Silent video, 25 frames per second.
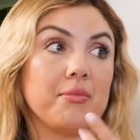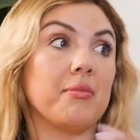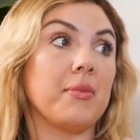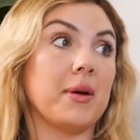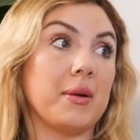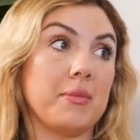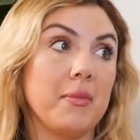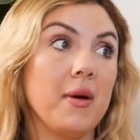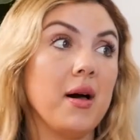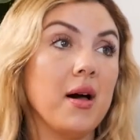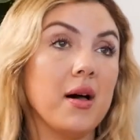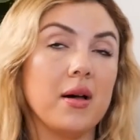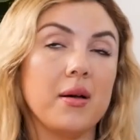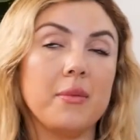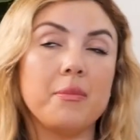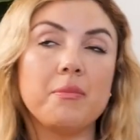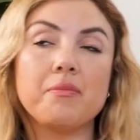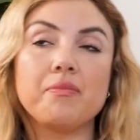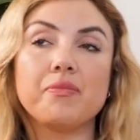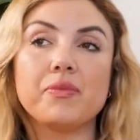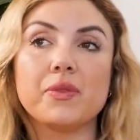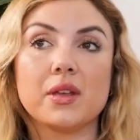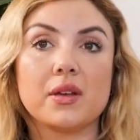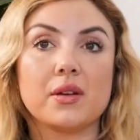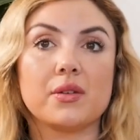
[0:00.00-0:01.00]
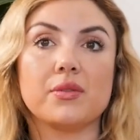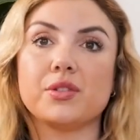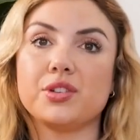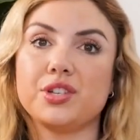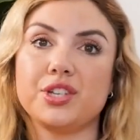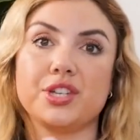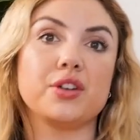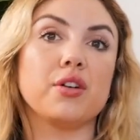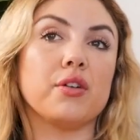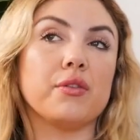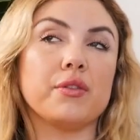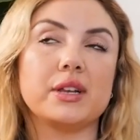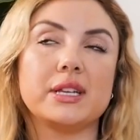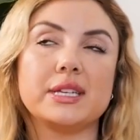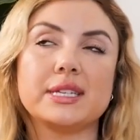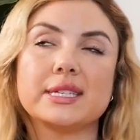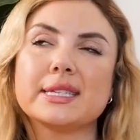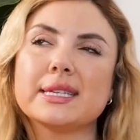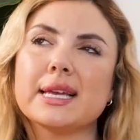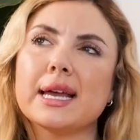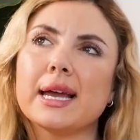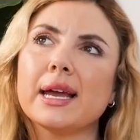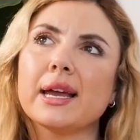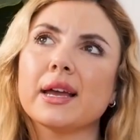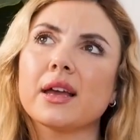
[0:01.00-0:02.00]
my mum, where she got really
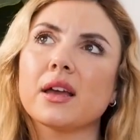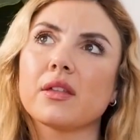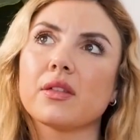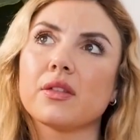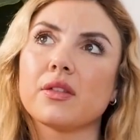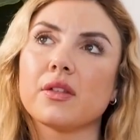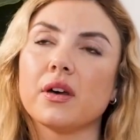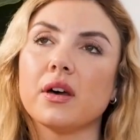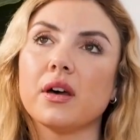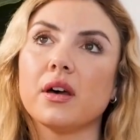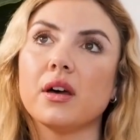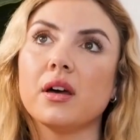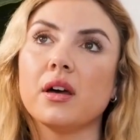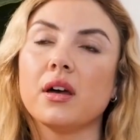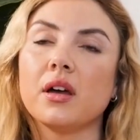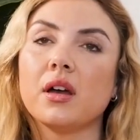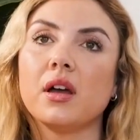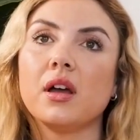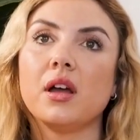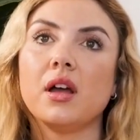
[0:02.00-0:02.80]
sick. But